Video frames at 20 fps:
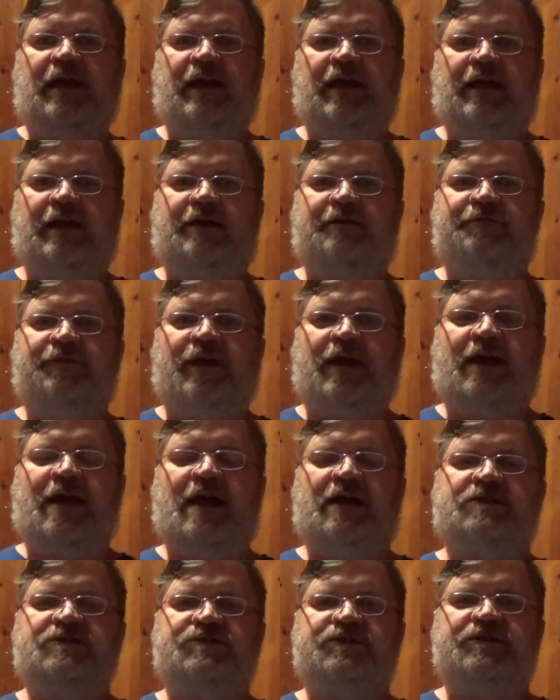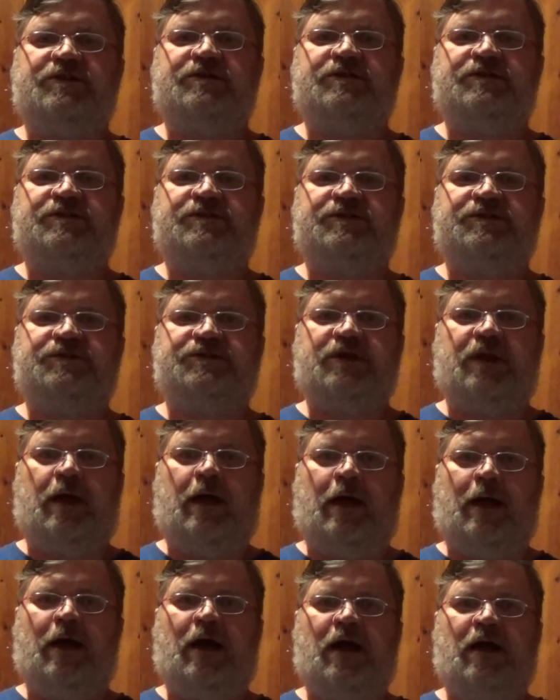if he catches
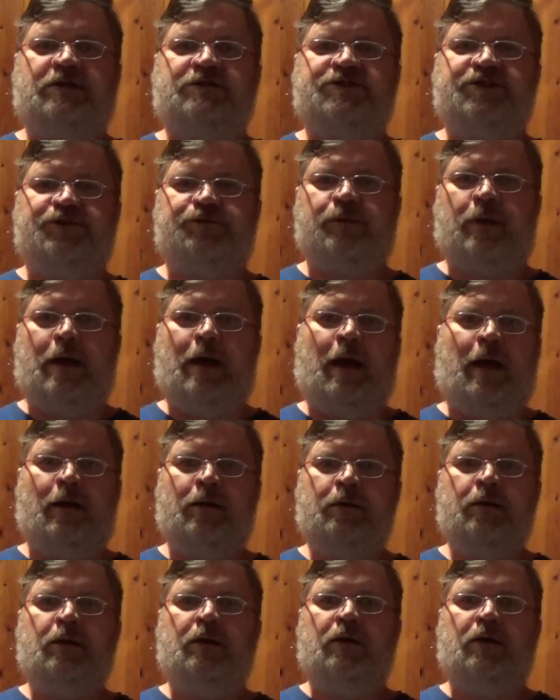Adira,